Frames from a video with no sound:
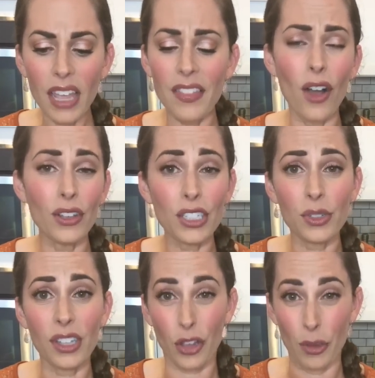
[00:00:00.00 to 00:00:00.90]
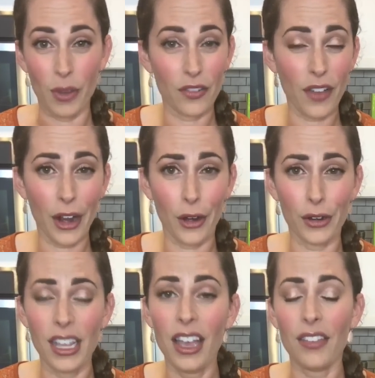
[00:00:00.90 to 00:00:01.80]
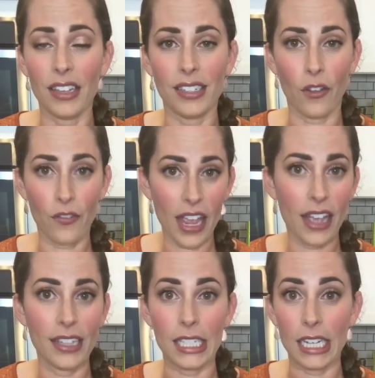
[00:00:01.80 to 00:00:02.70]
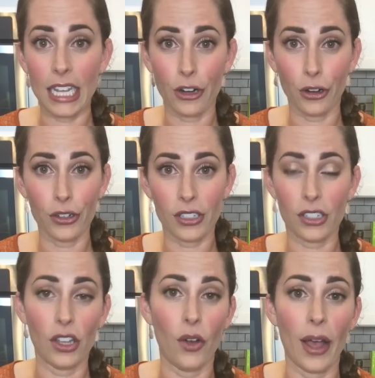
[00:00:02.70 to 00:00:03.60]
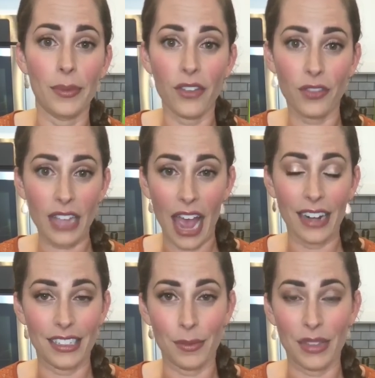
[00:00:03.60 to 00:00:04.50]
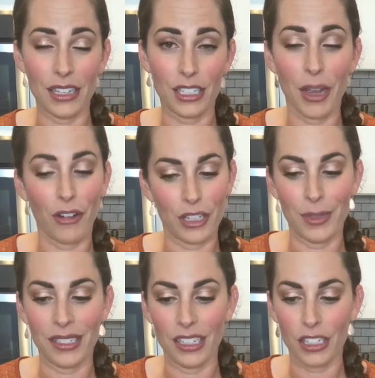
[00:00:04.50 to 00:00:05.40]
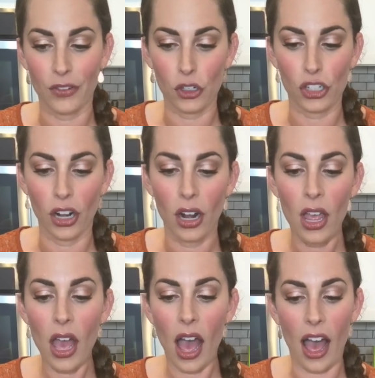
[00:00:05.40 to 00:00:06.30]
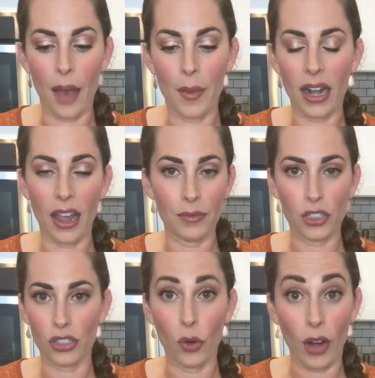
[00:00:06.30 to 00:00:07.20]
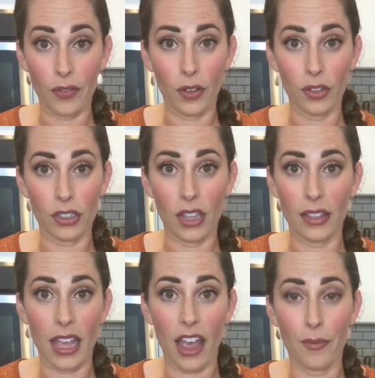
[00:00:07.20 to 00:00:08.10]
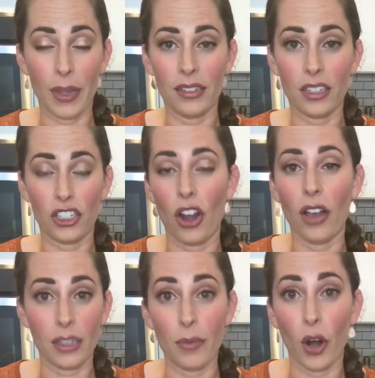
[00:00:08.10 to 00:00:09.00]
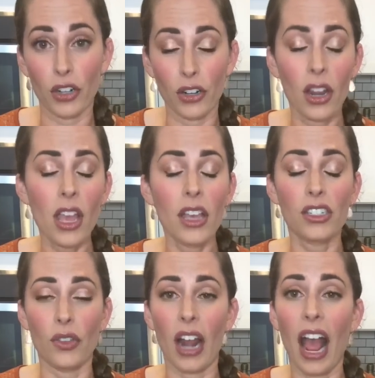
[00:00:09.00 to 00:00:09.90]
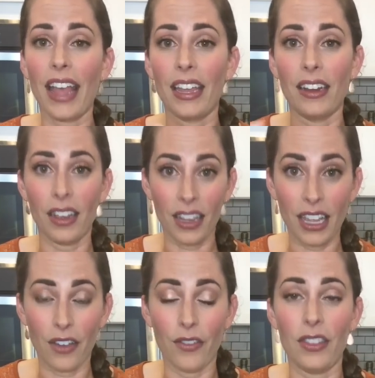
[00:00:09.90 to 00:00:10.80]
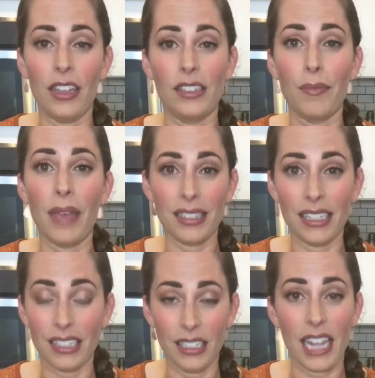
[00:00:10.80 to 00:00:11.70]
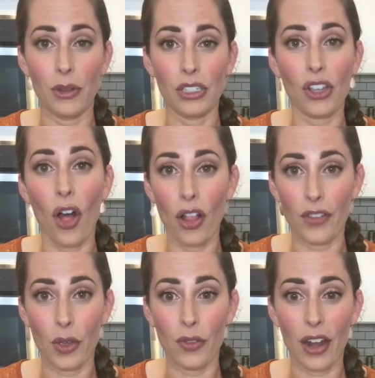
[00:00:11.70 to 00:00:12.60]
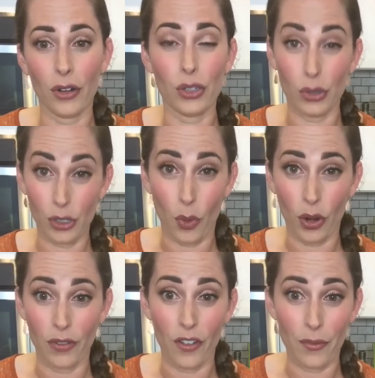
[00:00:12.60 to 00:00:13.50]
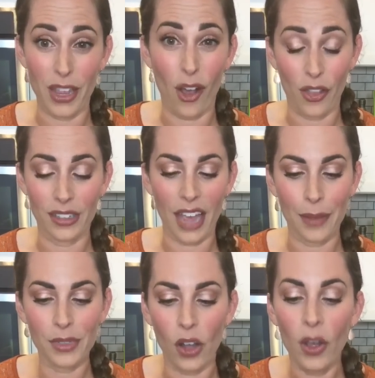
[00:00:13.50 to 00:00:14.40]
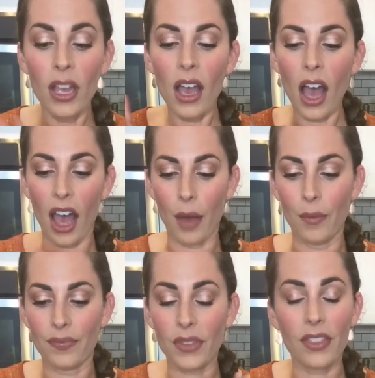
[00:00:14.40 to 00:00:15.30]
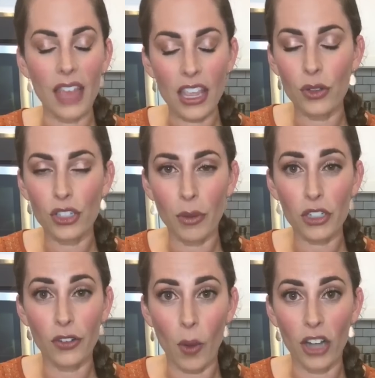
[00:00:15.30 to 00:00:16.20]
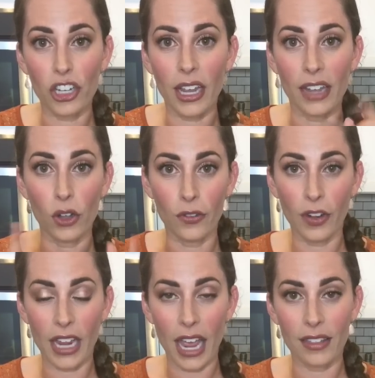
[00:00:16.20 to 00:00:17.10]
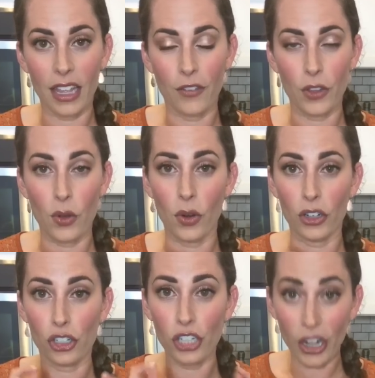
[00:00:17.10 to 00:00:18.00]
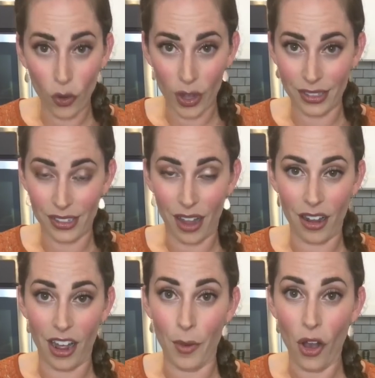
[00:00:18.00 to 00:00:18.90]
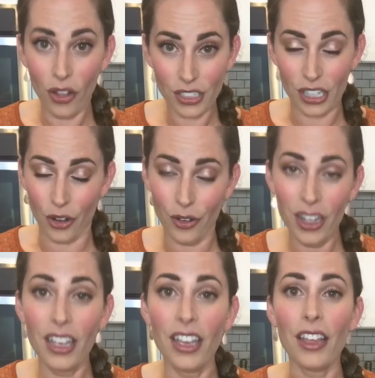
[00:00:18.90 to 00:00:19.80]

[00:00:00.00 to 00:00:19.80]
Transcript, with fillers: And they also sell humidifiers, they sell fans and heaters. So I'm definitely adding some things to my Christmas list for sure. Um, and I'm just so grateful that they have been such an awesome partner so that I can give these amazing discounts to all of you that are so supportive of me all the time. So um, thank you so much for watching. And don't forget that if you go to shareoils.com also,